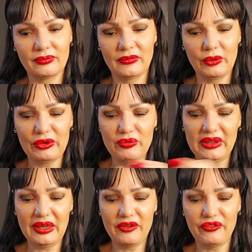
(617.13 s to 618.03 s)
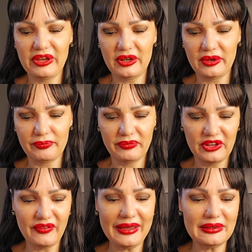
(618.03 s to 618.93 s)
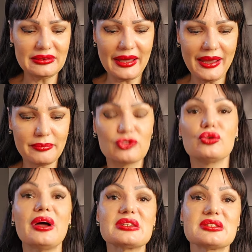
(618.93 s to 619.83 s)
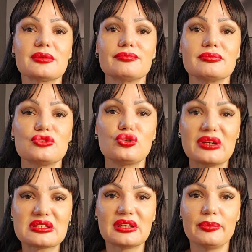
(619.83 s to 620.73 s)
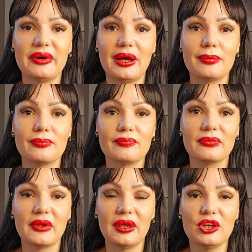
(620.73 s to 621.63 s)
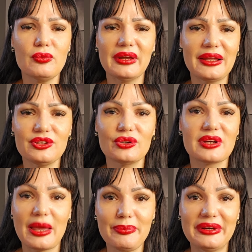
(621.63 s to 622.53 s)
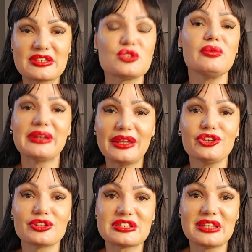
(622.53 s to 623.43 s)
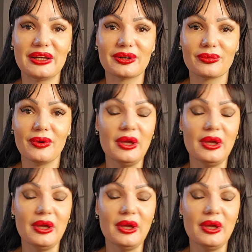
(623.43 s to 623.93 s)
What we have here? Divine time, trust. Trust, Libra. You will get your happiness, you will get your sun.